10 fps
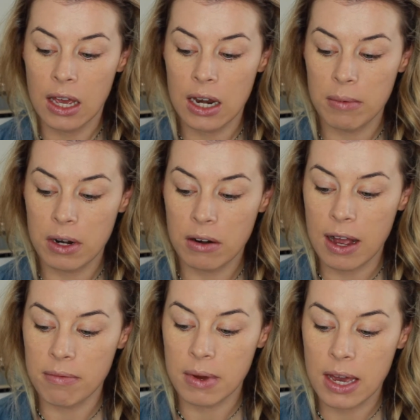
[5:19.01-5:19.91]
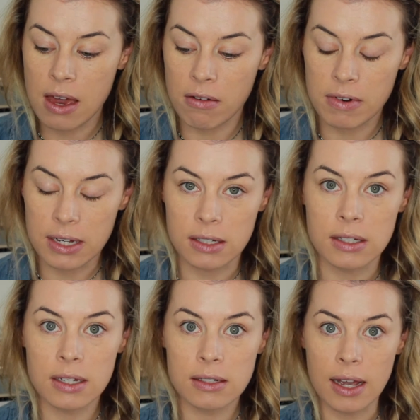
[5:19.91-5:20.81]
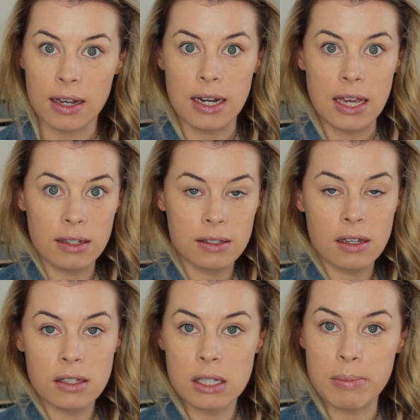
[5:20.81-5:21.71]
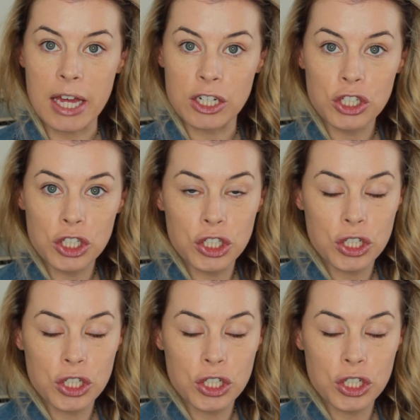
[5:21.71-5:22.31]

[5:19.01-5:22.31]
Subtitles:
and I'm gonna grab my Real Techniques sponge